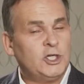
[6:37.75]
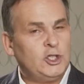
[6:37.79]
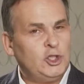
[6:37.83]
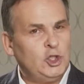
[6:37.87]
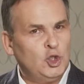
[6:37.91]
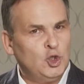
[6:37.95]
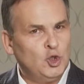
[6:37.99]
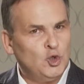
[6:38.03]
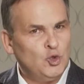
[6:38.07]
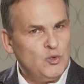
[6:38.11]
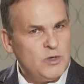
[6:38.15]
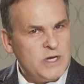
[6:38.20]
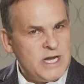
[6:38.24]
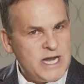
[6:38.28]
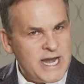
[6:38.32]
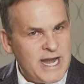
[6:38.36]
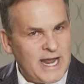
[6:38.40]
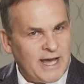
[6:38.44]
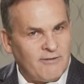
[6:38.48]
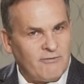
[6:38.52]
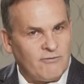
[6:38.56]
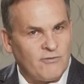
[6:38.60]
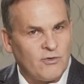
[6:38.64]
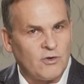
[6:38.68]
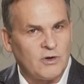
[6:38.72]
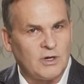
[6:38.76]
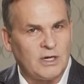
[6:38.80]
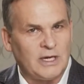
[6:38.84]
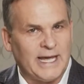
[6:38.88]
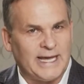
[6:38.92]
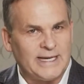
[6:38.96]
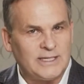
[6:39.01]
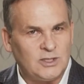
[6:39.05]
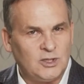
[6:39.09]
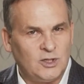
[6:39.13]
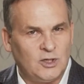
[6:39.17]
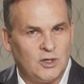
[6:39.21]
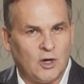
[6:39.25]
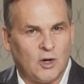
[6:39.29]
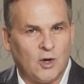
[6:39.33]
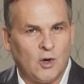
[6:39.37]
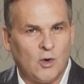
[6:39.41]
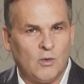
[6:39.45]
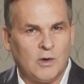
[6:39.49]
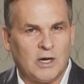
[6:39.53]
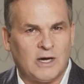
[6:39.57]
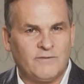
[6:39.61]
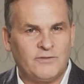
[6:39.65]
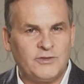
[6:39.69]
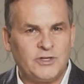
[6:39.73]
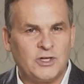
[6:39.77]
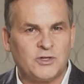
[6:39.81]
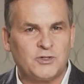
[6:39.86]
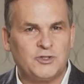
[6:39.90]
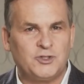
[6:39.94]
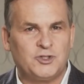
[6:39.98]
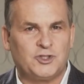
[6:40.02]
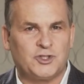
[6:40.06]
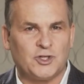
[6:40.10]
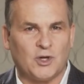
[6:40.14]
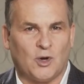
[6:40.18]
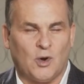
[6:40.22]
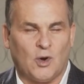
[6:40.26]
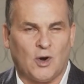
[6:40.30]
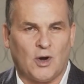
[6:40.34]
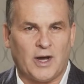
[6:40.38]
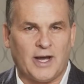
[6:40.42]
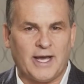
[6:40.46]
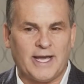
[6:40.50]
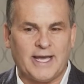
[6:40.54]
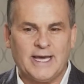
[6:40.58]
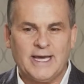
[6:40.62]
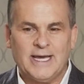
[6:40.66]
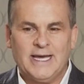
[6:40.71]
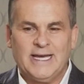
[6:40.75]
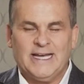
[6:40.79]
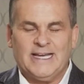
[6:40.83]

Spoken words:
you never let go of your joy.